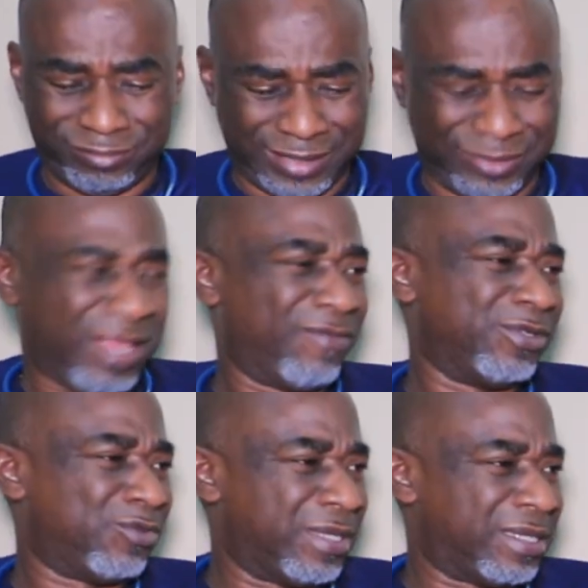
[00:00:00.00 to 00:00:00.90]
it's not even
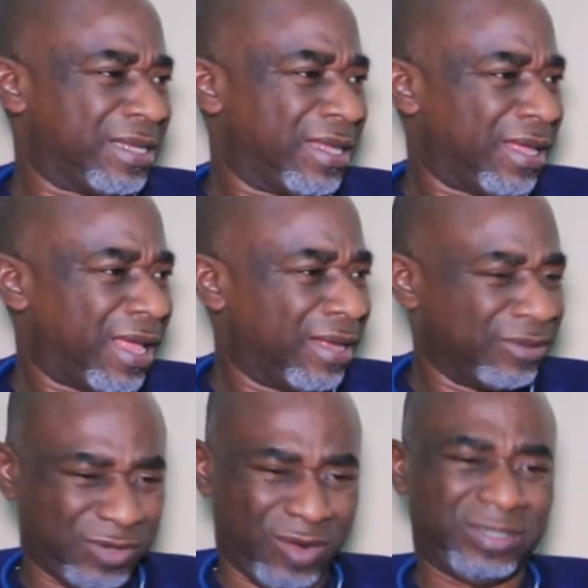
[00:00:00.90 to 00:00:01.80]
sweet.
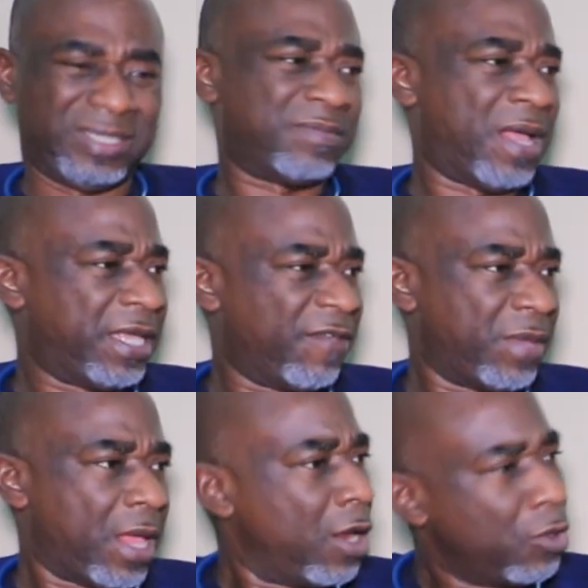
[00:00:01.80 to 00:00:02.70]
Look at what this man gave me.